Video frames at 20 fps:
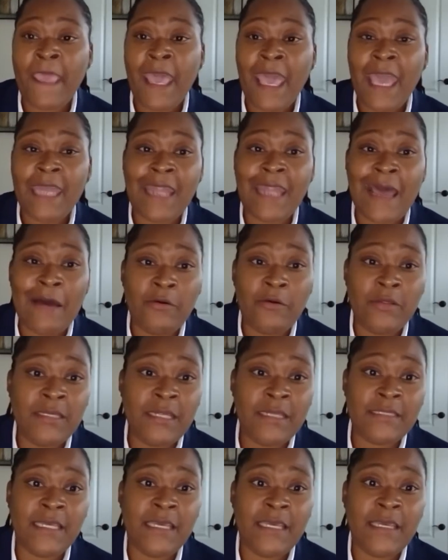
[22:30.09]
And not only
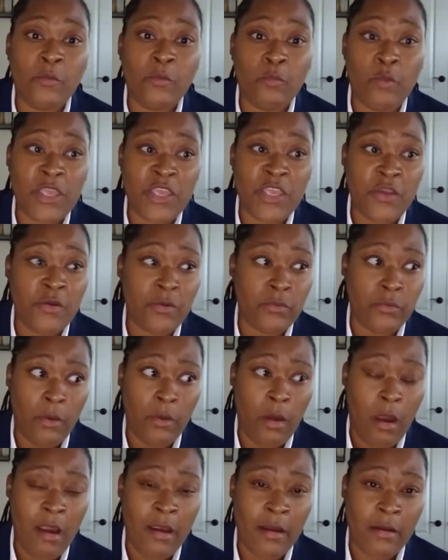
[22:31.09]
does it, when you
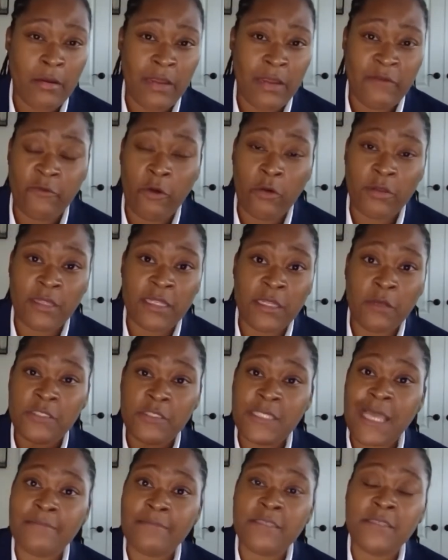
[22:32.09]
are enrolled in those
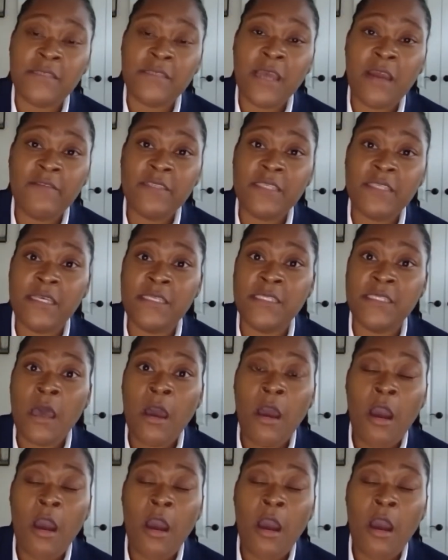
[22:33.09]
types of services,